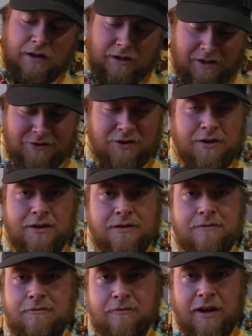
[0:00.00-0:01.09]
It's a good
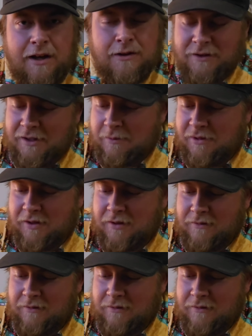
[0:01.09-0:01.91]
L-build